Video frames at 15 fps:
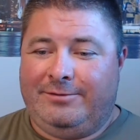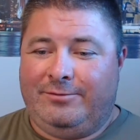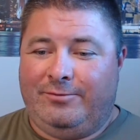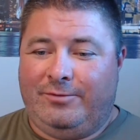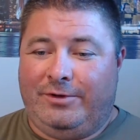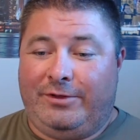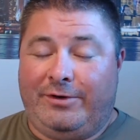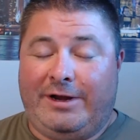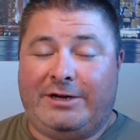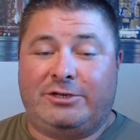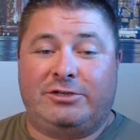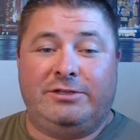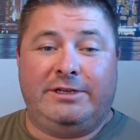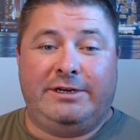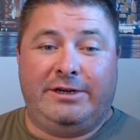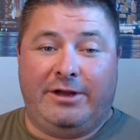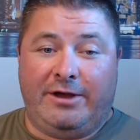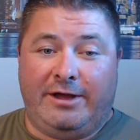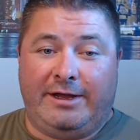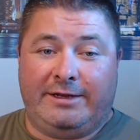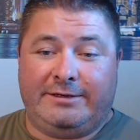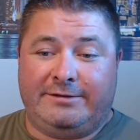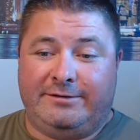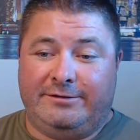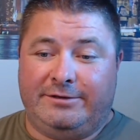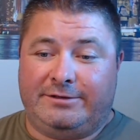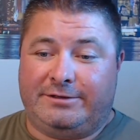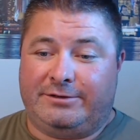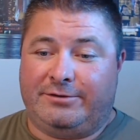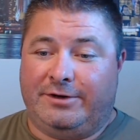Well, they're actually not. They're
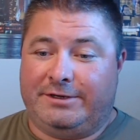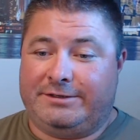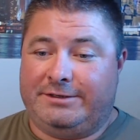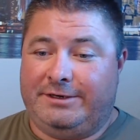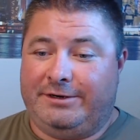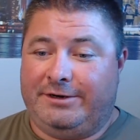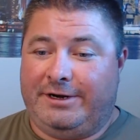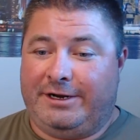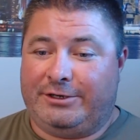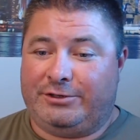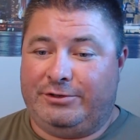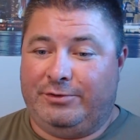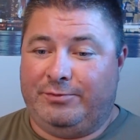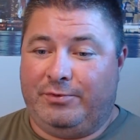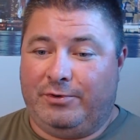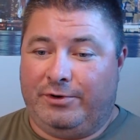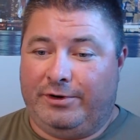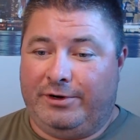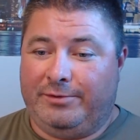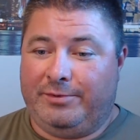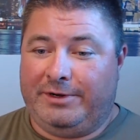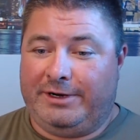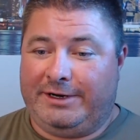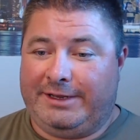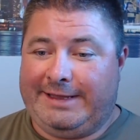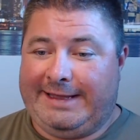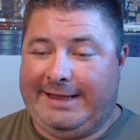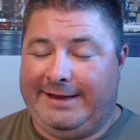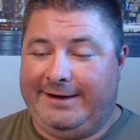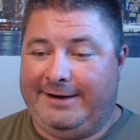just across an international border. But in
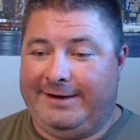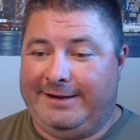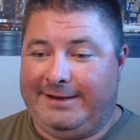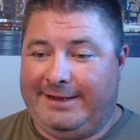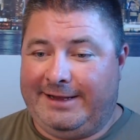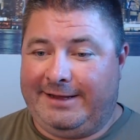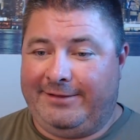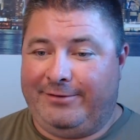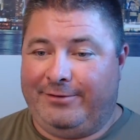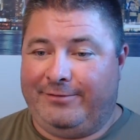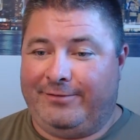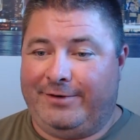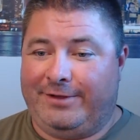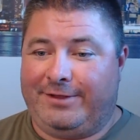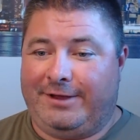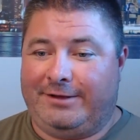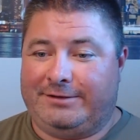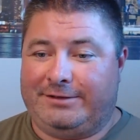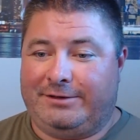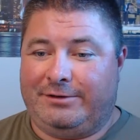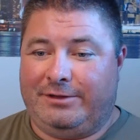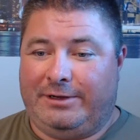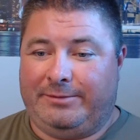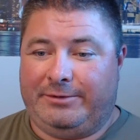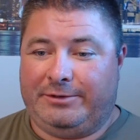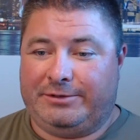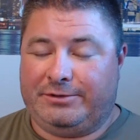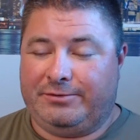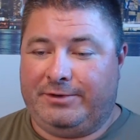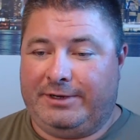Canada, yeah, they're over 1,000
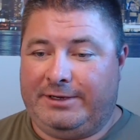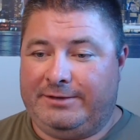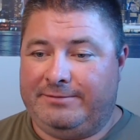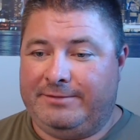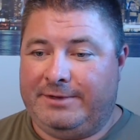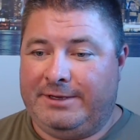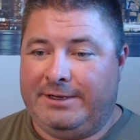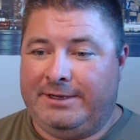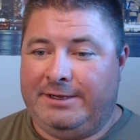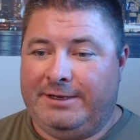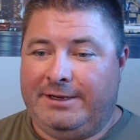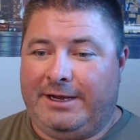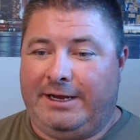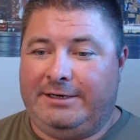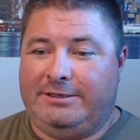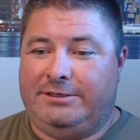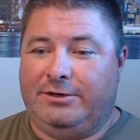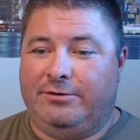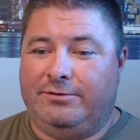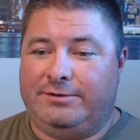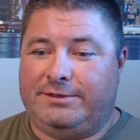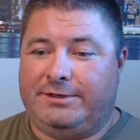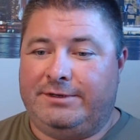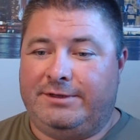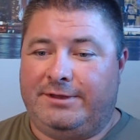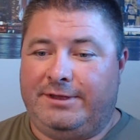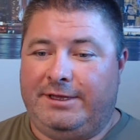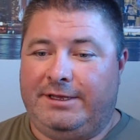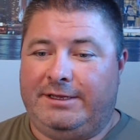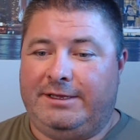kilometers away. I don't
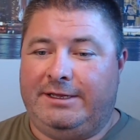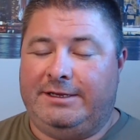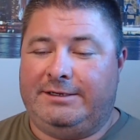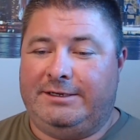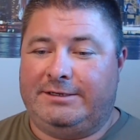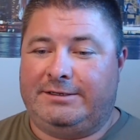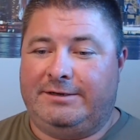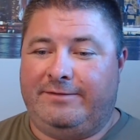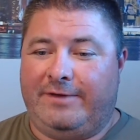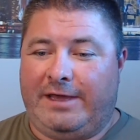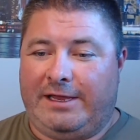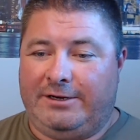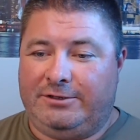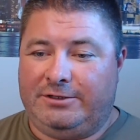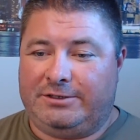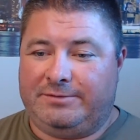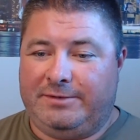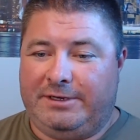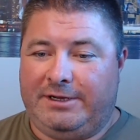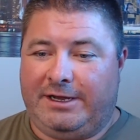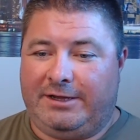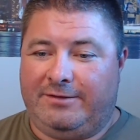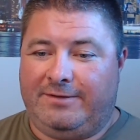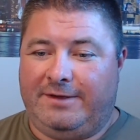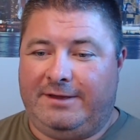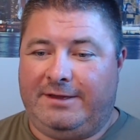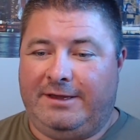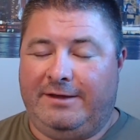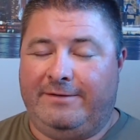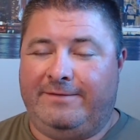think it disadvantages me. I
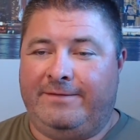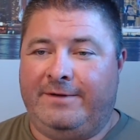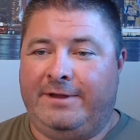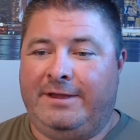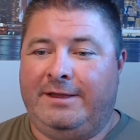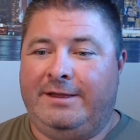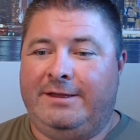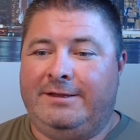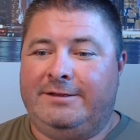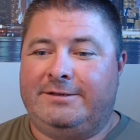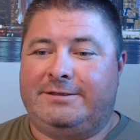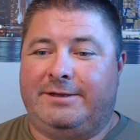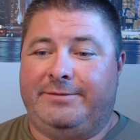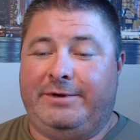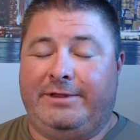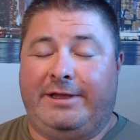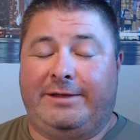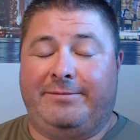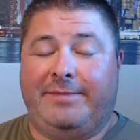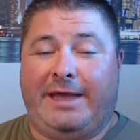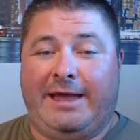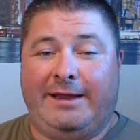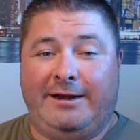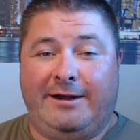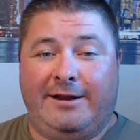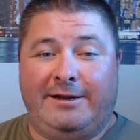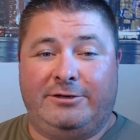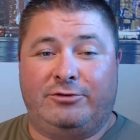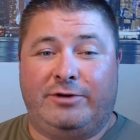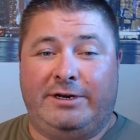think if somebody like Matt and
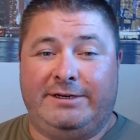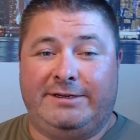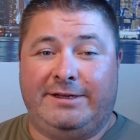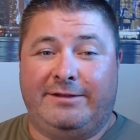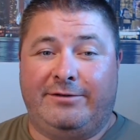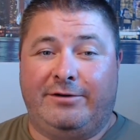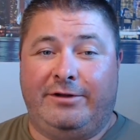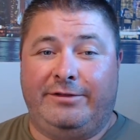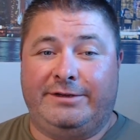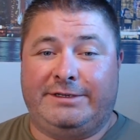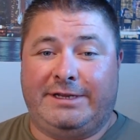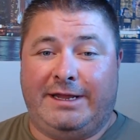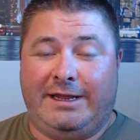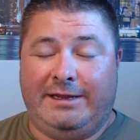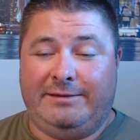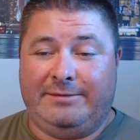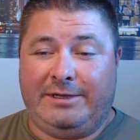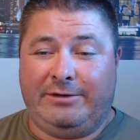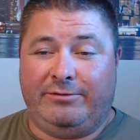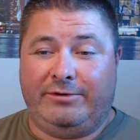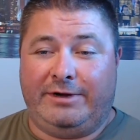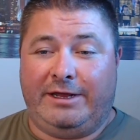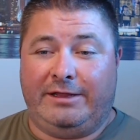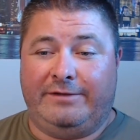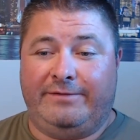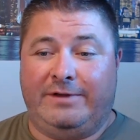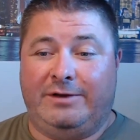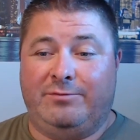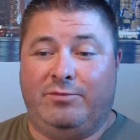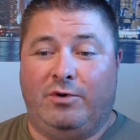I trained together all the time, it would
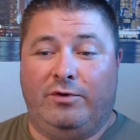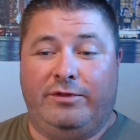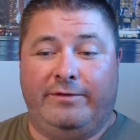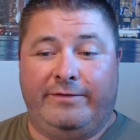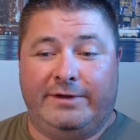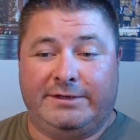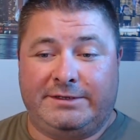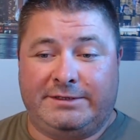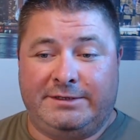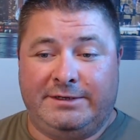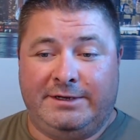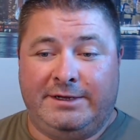elevate both of us.